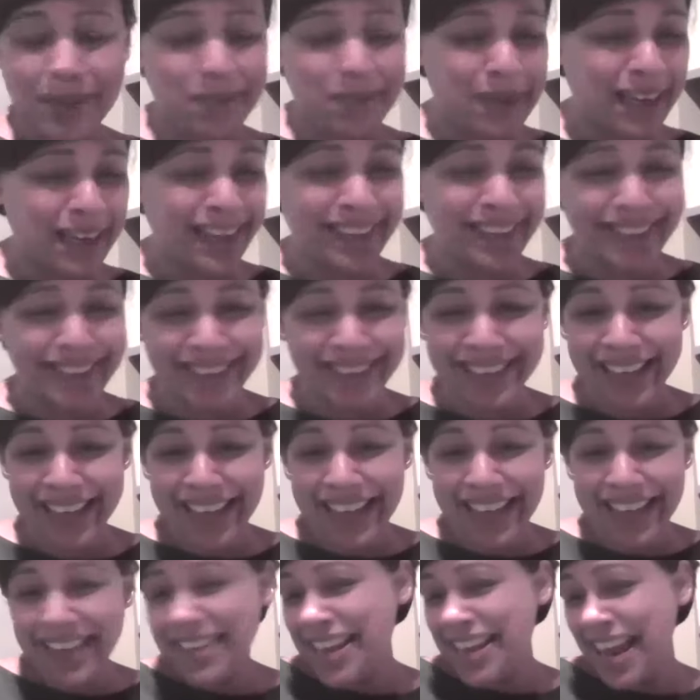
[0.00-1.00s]
Speaker's
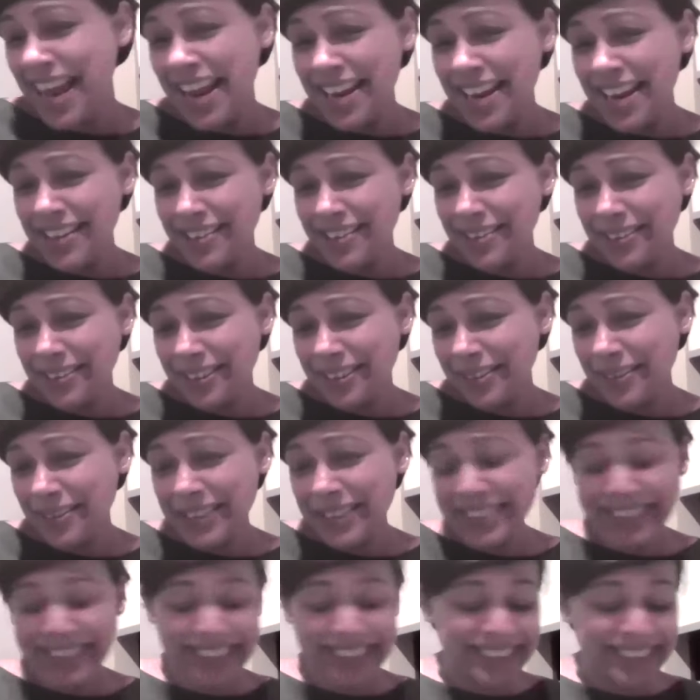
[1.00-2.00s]
knee during
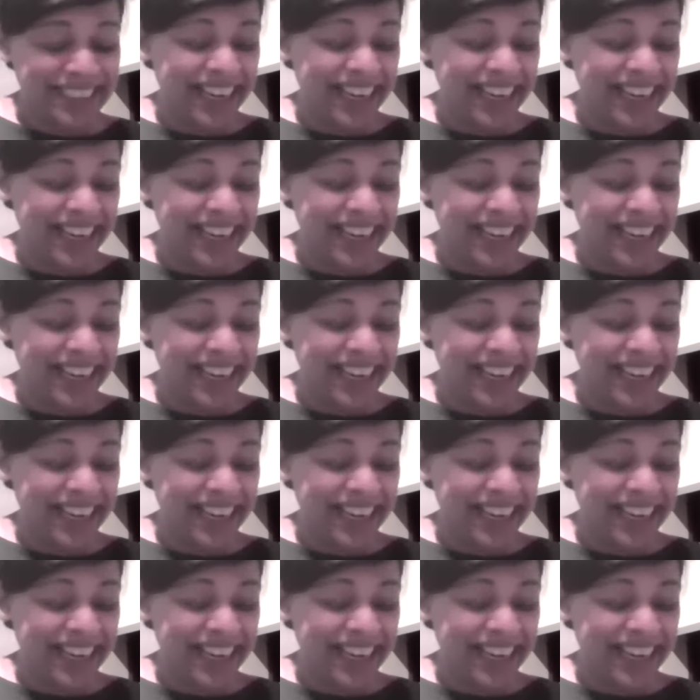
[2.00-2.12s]
question